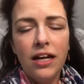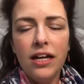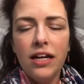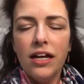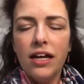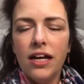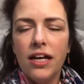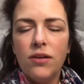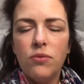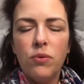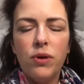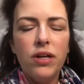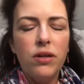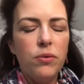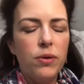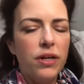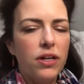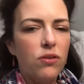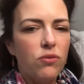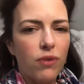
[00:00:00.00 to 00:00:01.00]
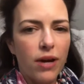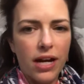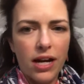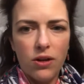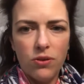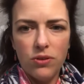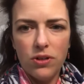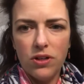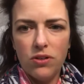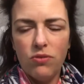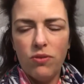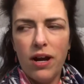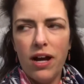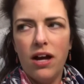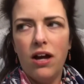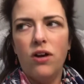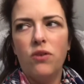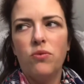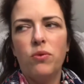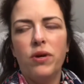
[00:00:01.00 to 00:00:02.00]
And we went round and
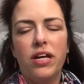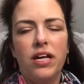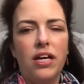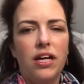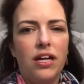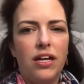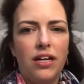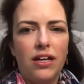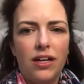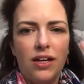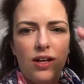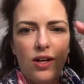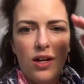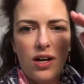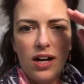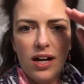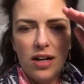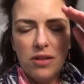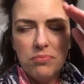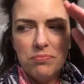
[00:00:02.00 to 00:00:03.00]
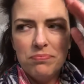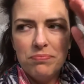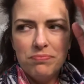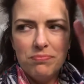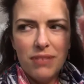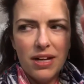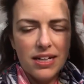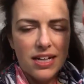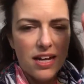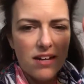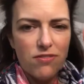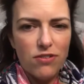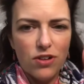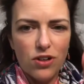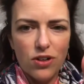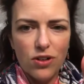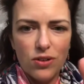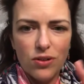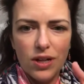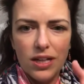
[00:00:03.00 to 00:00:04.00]
round. I gave
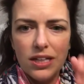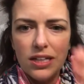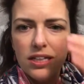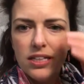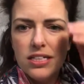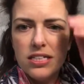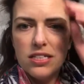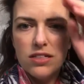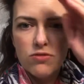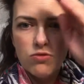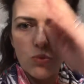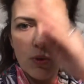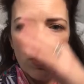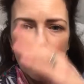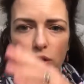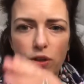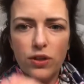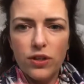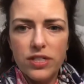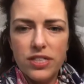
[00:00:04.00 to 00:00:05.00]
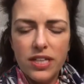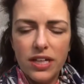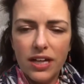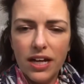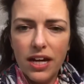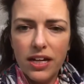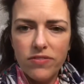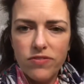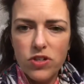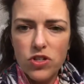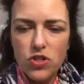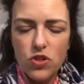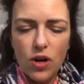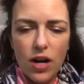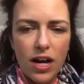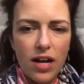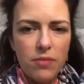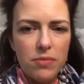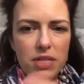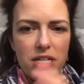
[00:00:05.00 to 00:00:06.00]
her a list of words that kind of
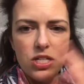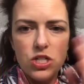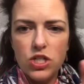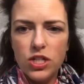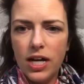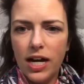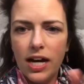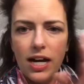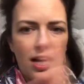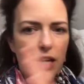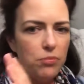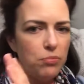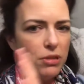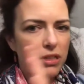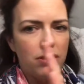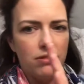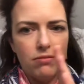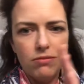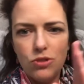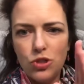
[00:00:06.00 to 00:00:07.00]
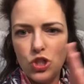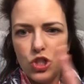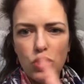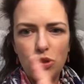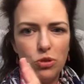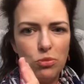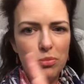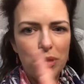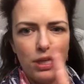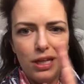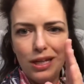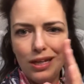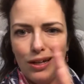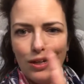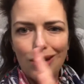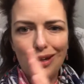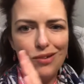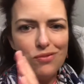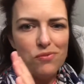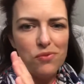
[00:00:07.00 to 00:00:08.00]
described each type, and she would be
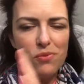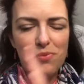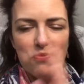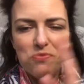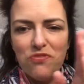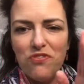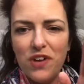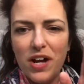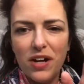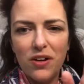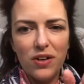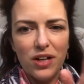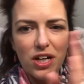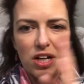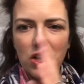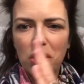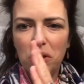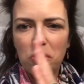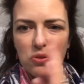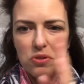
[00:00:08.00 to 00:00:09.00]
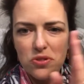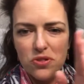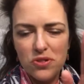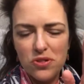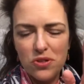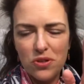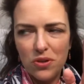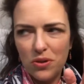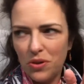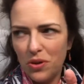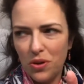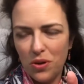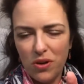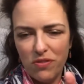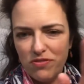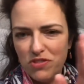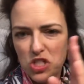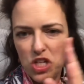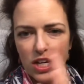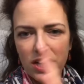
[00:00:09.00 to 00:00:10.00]
very close
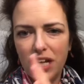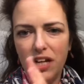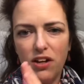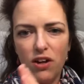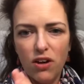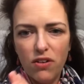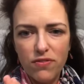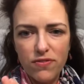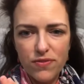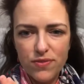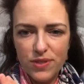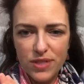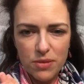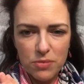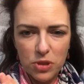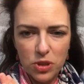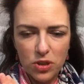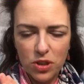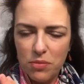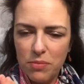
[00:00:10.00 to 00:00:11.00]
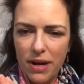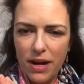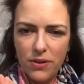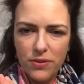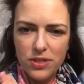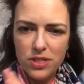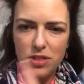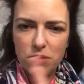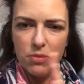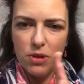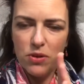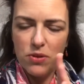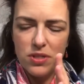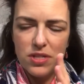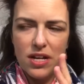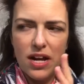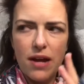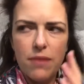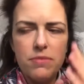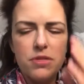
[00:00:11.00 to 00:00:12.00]
of checking off similar amounts to both
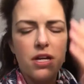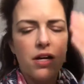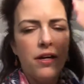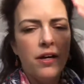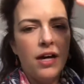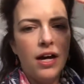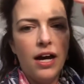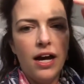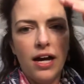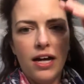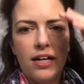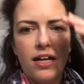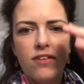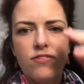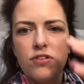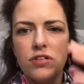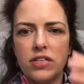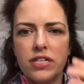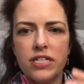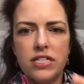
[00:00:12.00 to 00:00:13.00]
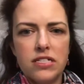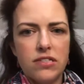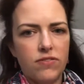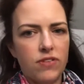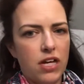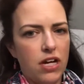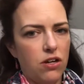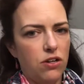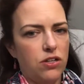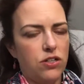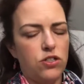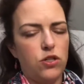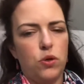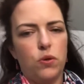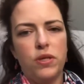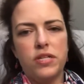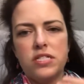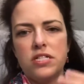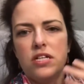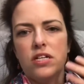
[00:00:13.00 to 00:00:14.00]
types. I gave her lists of
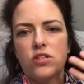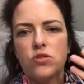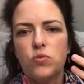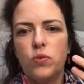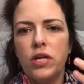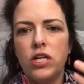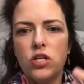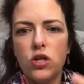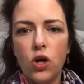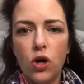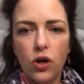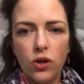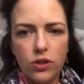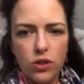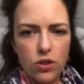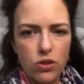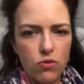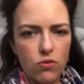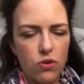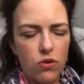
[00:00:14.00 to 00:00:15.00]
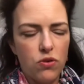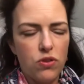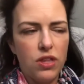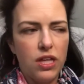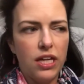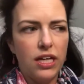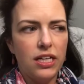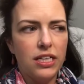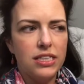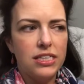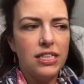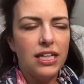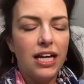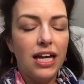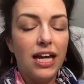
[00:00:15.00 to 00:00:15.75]
characteristics. We talked through things.